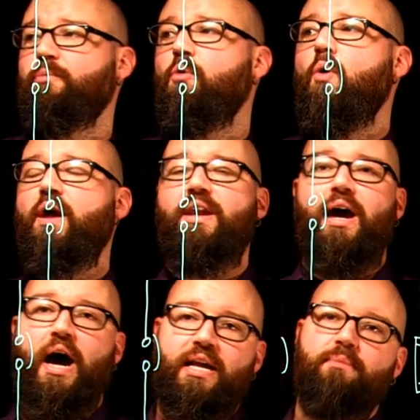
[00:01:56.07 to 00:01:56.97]
1,
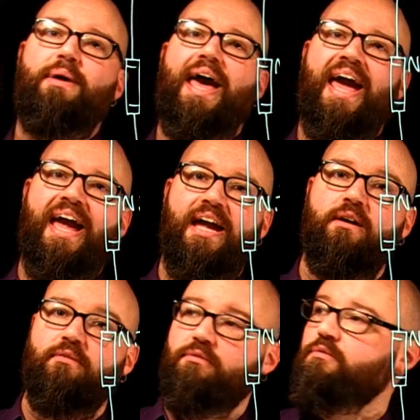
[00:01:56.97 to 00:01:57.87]
item A,
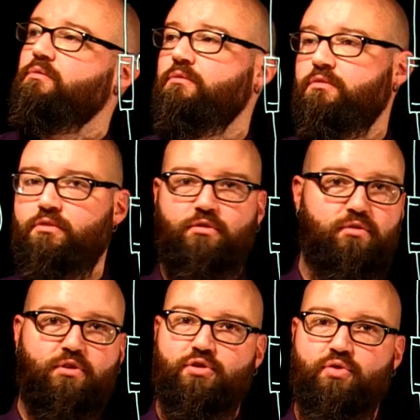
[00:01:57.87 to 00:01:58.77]

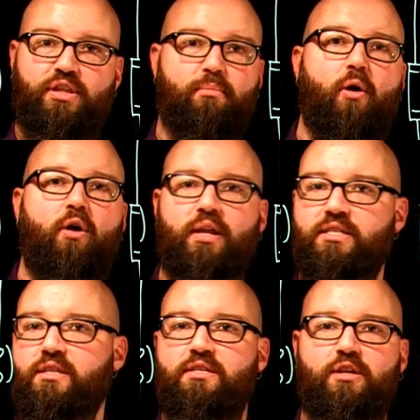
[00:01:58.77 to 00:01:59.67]
to treat them all as
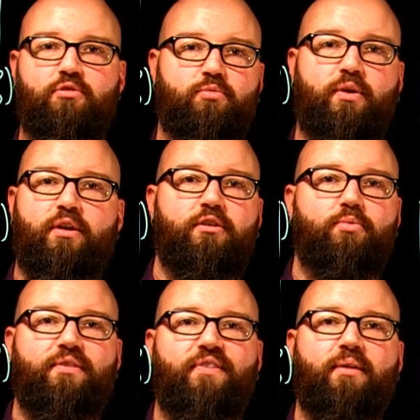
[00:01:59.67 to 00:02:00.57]
continuous
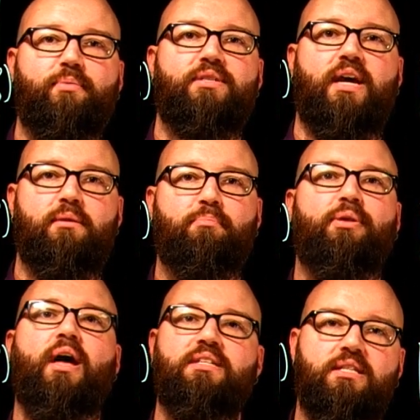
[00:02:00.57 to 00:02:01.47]
125%
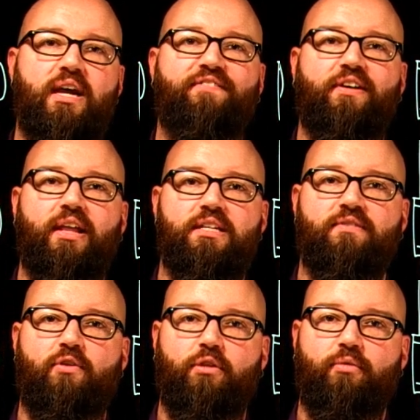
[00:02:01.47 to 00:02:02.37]
plus the FLAs of
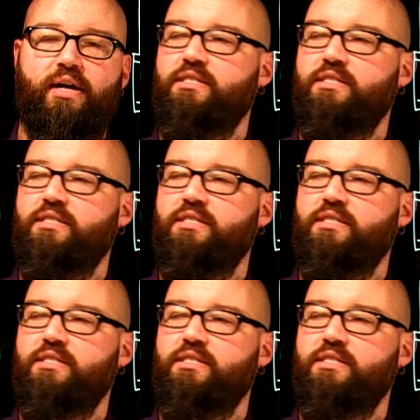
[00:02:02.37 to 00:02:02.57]
all the rest.